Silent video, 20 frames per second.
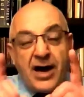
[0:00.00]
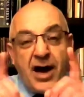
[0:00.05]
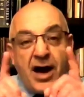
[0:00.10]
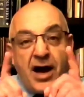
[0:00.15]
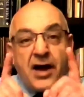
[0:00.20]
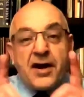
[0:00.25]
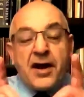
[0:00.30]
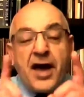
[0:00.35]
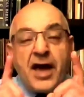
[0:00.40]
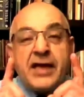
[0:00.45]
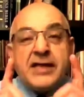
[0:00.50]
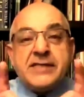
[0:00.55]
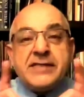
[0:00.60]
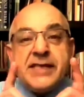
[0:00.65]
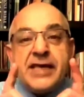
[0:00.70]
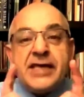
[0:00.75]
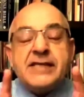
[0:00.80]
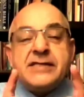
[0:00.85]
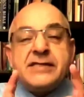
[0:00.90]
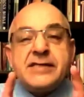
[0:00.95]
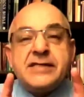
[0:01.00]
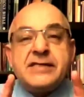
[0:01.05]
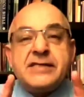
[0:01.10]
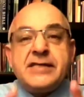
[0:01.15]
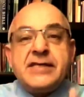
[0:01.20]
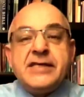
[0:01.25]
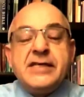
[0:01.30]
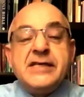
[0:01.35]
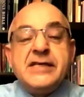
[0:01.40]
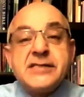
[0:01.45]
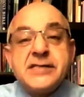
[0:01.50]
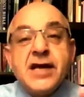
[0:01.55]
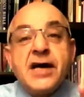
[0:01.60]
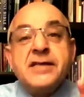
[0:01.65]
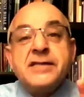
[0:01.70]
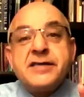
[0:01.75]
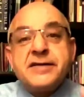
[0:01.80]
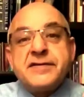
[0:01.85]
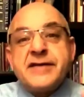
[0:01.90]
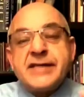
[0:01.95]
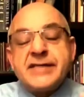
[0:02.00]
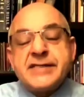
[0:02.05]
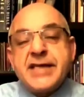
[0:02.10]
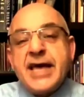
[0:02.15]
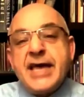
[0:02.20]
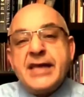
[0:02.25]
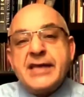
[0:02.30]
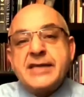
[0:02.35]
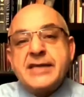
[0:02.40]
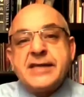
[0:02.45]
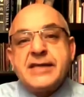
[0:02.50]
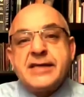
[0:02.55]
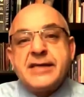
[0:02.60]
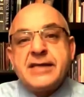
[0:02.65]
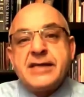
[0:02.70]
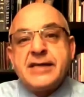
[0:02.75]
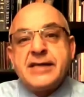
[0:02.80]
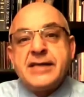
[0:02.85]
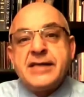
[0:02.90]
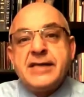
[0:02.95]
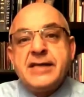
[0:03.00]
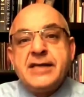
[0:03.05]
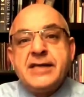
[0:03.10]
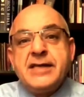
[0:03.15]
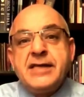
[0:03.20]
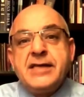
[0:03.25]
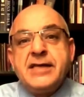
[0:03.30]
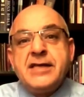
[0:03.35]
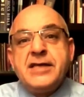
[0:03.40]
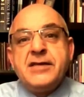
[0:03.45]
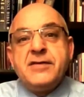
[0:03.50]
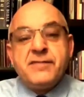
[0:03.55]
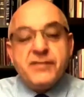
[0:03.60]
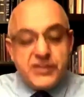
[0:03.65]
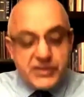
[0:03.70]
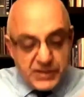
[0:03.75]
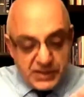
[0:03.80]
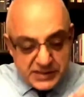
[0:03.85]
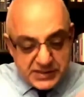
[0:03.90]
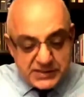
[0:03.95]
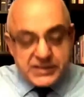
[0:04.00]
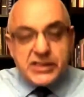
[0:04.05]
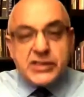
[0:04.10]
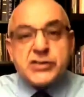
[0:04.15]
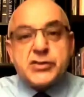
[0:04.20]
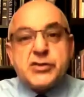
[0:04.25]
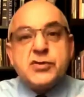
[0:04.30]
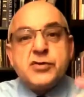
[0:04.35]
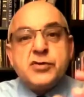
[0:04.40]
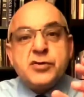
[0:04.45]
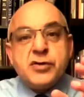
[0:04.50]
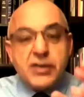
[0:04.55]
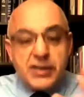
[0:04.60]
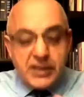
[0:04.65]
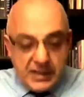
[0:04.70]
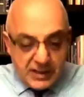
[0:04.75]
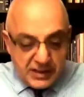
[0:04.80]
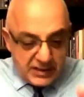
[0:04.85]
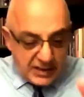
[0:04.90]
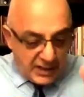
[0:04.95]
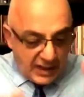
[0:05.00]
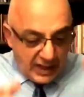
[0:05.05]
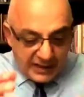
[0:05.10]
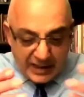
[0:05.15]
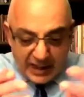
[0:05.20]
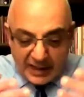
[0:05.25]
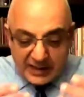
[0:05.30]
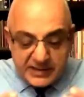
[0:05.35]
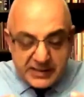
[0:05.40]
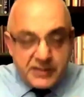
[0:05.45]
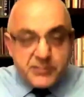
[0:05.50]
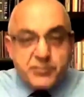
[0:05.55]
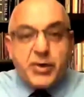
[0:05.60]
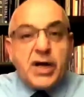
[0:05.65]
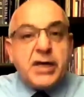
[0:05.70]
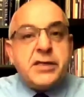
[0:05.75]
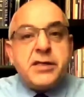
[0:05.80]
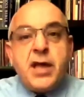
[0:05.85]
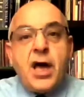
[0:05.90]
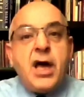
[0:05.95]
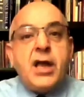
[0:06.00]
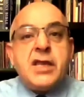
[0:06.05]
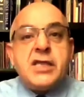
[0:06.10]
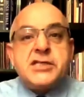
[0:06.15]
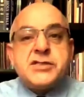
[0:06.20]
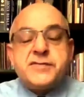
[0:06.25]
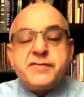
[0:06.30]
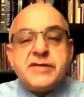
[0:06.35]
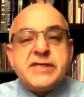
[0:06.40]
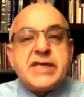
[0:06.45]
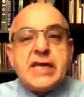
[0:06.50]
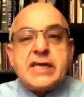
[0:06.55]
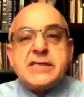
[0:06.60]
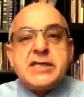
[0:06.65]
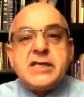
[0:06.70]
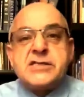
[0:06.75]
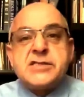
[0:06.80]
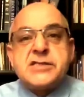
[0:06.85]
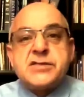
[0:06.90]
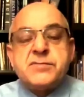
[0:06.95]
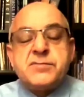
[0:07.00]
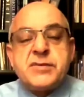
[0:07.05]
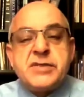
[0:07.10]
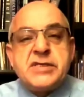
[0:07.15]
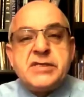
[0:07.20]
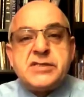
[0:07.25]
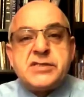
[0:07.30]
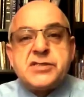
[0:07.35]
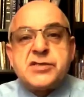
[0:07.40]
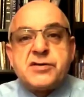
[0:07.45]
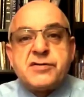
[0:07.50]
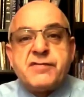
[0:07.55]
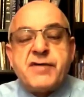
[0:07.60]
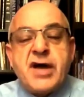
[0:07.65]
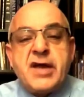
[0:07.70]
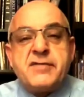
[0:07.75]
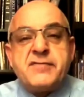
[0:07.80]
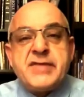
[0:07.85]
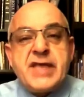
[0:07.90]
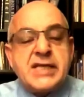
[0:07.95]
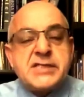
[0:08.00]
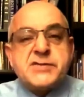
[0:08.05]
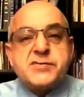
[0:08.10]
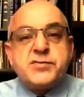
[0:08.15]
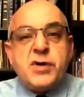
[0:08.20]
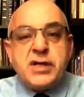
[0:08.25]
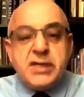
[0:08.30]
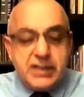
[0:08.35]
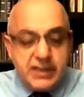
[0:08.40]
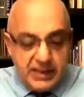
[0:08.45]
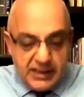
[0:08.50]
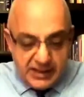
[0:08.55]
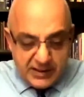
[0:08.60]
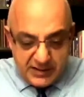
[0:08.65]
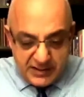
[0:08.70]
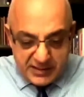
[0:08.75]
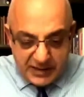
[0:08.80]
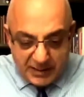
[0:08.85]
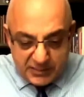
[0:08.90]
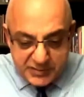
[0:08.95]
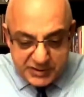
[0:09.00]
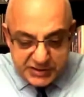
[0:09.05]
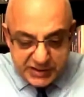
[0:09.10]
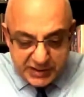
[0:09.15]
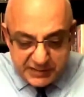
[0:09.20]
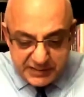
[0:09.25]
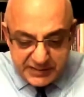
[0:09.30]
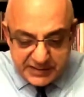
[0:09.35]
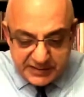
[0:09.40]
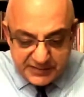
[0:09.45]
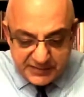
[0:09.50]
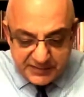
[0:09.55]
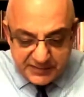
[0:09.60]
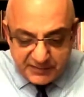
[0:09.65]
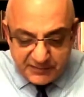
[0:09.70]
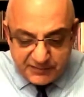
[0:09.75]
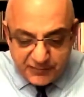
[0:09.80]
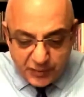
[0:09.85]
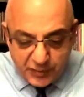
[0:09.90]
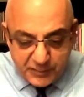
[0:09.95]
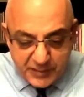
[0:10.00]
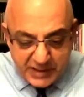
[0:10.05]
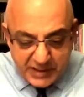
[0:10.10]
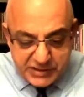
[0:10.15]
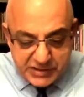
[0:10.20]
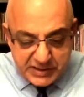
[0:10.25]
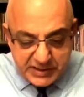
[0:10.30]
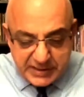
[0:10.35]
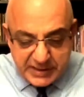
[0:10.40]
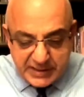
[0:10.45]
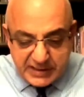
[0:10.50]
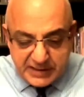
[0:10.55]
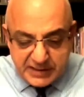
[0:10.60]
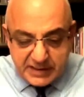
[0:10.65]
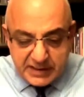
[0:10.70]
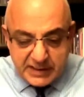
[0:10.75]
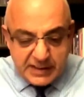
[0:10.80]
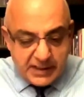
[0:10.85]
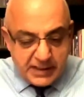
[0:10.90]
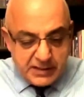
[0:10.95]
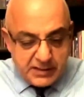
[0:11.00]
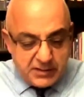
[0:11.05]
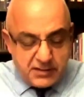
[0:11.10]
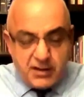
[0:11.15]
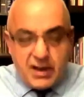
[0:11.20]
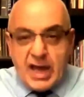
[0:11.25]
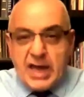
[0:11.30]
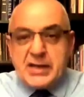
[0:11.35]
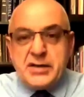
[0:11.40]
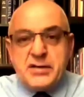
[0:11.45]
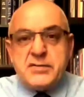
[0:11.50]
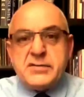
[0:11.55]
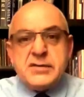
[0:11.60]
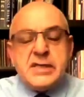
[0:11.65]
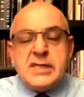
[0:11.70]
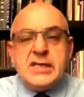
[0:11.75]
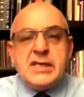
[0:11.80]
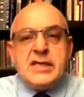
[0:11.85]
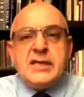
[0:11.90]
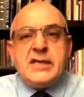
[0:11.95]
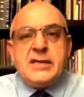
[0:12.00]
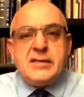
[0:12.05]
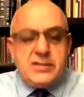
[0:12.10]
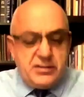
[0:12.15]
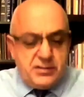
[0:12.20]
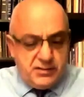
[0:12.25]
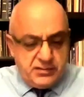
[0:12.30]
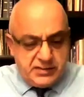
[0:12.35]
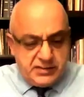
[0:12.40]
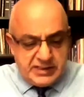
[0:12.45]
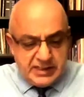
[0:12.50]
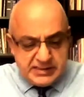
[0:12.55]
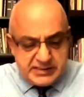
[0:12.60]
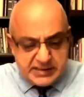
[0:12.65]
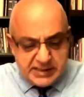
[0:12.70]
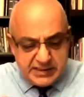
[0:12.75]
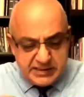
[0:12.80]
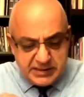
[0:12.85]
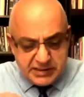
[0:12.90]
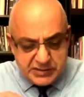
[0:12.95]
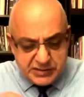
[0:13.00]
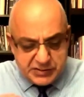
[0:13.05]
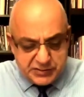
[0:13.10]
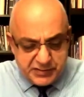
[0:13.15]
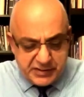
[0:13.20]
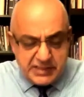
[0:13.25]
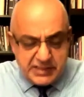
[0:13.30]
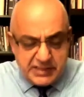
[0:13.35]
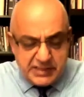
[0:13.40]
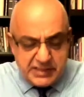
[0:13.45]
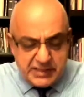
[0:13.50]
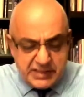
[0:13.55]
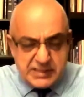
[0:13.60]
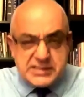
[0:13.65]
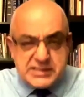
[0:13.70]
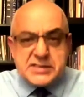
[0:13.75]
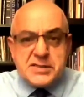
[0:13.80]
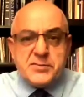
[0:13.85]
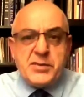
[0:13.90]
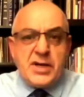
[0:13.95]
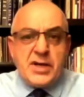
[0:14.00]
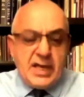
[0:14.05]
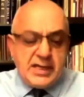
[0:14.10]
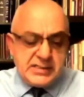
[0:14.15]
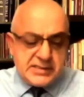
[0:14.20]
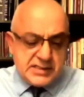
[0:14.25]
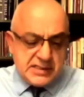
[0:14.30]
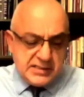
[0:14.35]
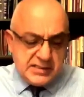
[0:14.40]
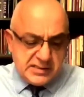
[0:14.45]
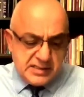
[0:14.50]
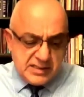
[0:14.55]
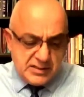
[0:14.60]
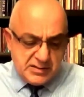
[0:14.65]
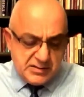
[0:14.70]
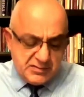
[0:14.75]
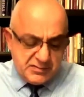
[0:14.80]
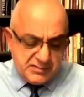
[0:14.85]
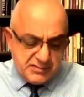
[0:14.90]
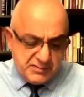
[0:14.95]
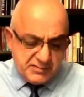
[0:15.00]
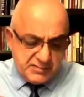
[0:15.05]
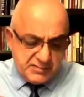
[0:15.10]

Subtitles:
Our identity is under attack. We just need to, I think by knowledge we survive. That's why I'm sharing the information here. You know, I don't, you know, they say the tree is symbolizing the